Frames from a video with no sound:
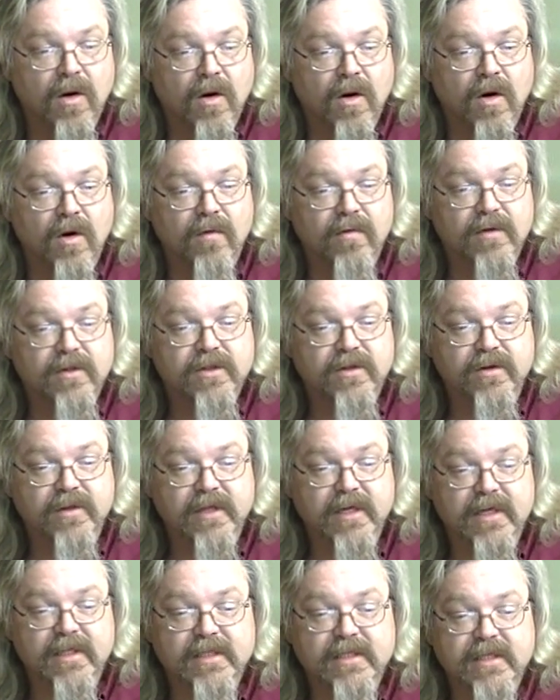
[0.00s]
Over to
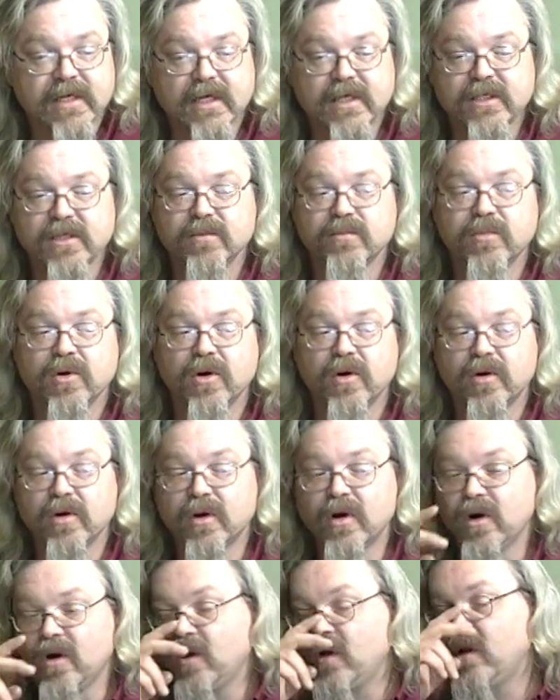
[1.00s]
the Extinction
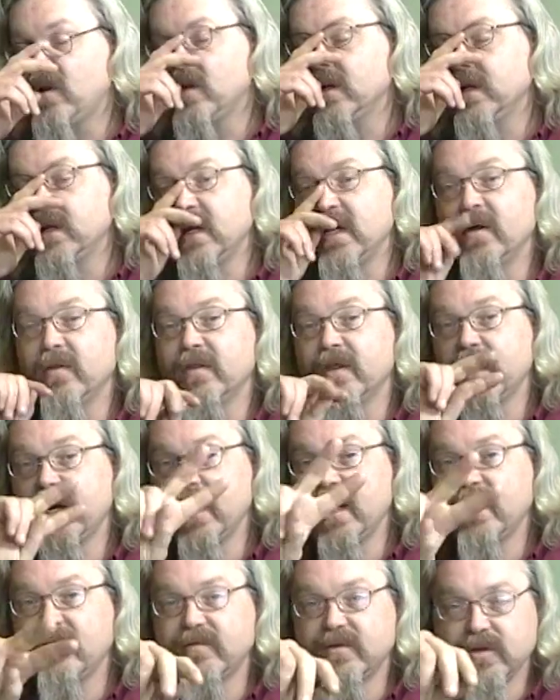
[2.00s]
Protocol. Now they
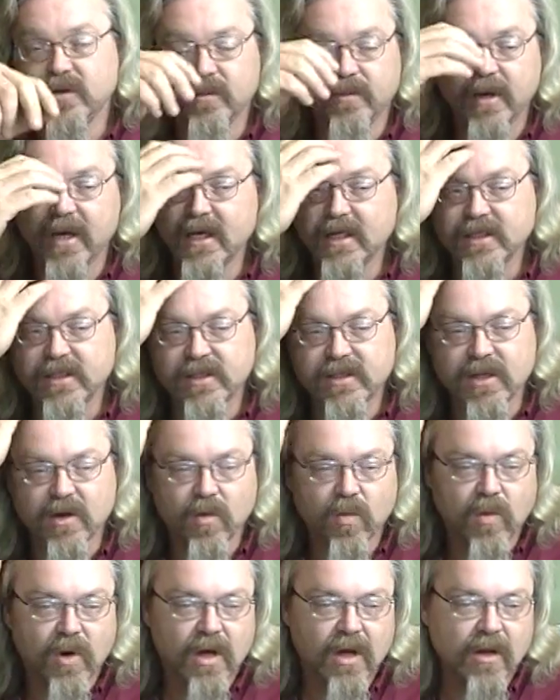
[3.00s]
have two pages
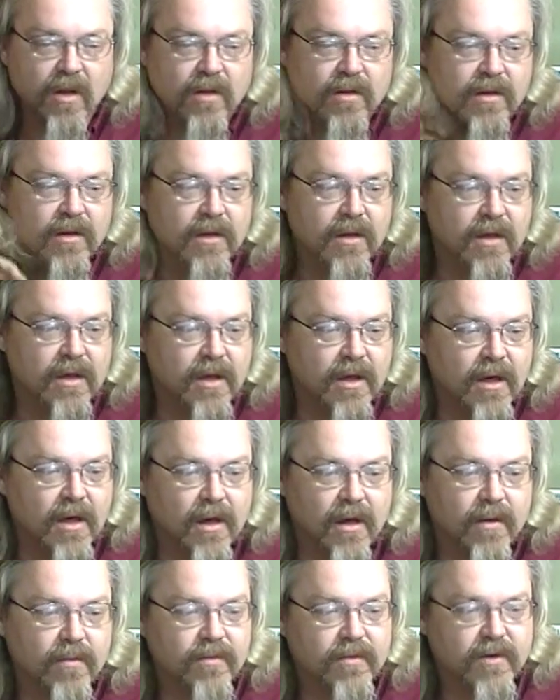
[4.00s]
at well.
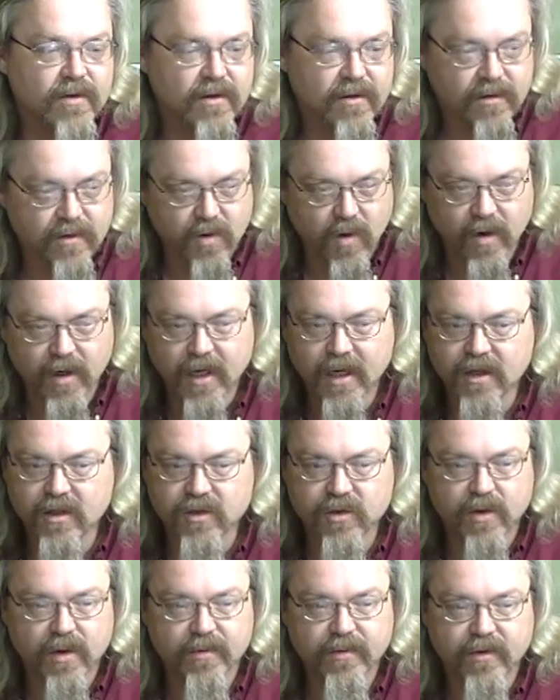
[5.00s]
Um,
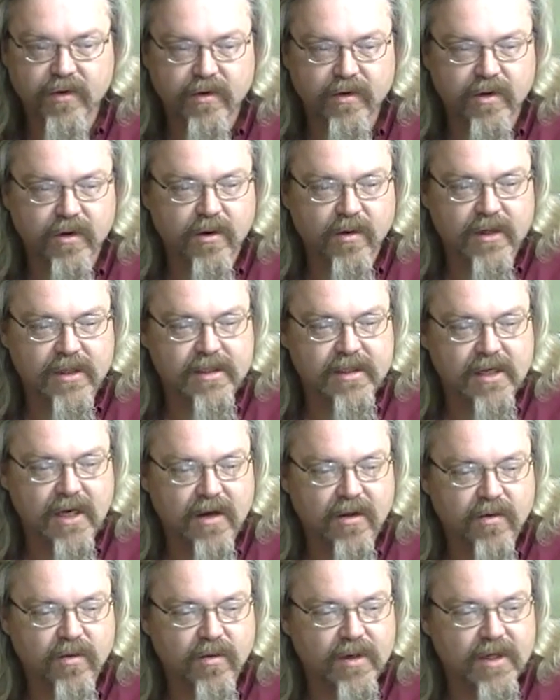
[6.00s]
Tornadoes ripped through the U.S.
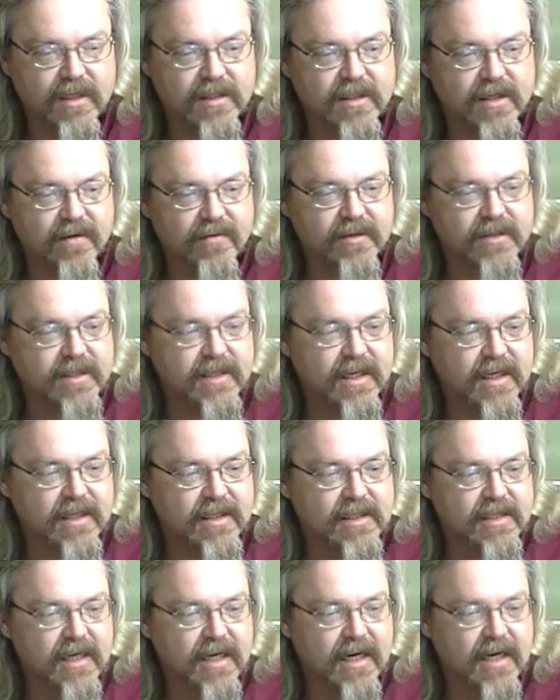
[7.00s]
Southwest,
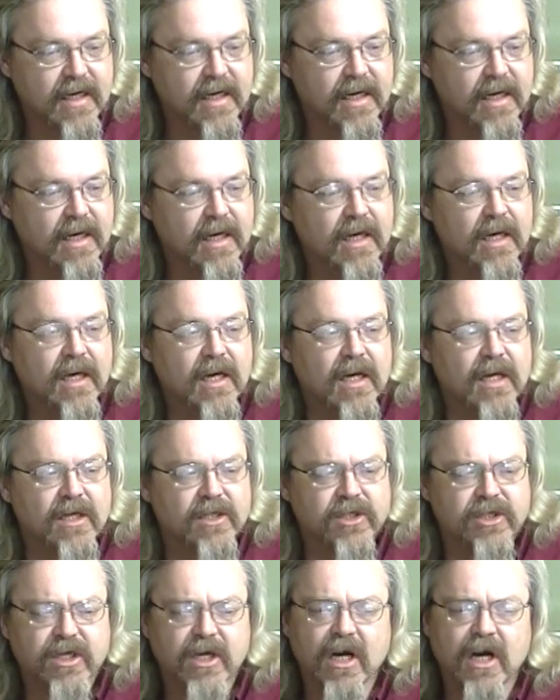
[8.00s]
17 dead.
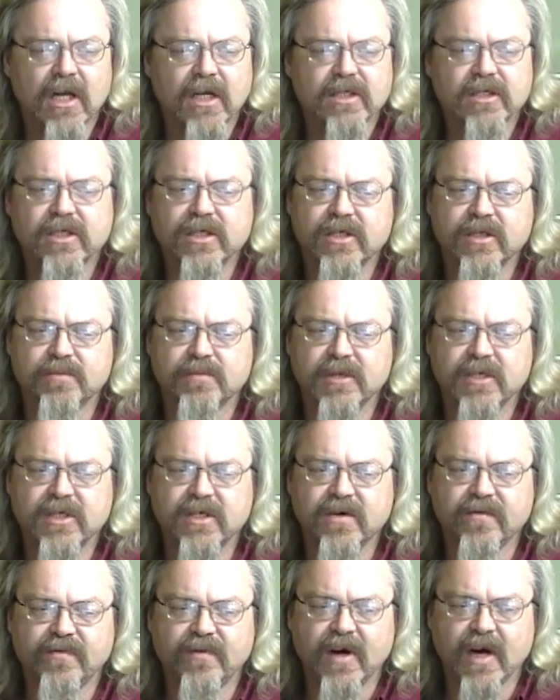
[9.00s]
Geologists
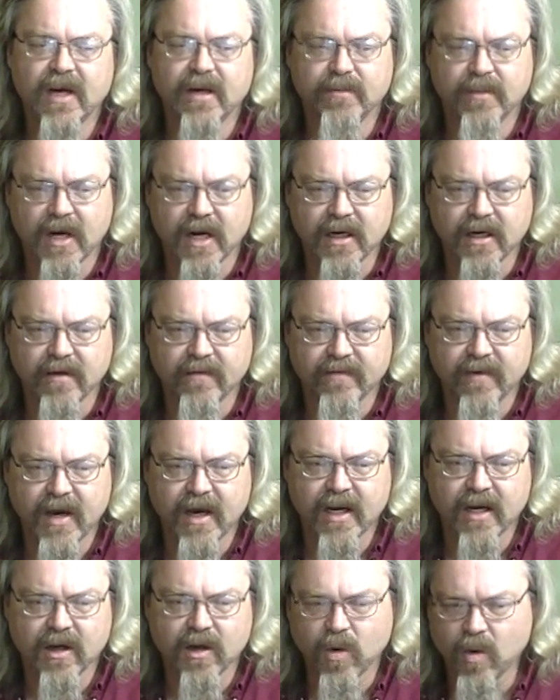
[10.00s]
mystified by
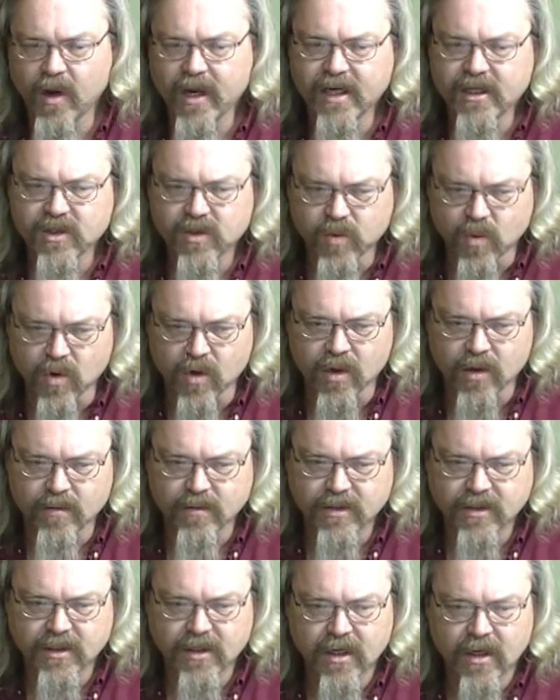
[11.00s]
Nevada quake
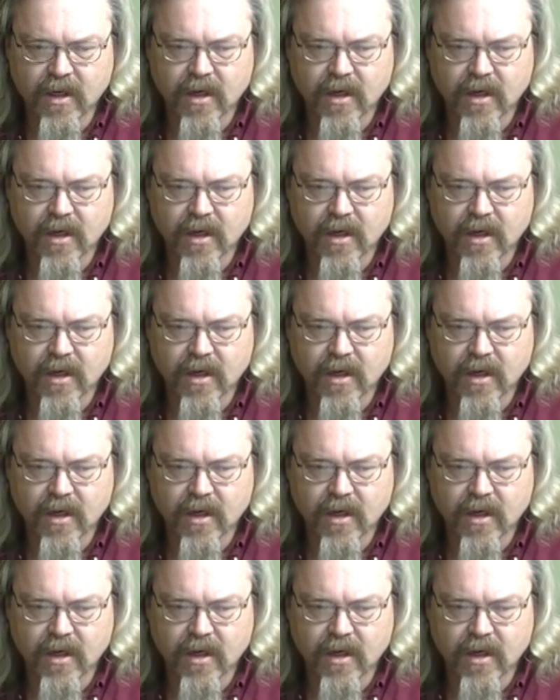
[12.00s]
swarms.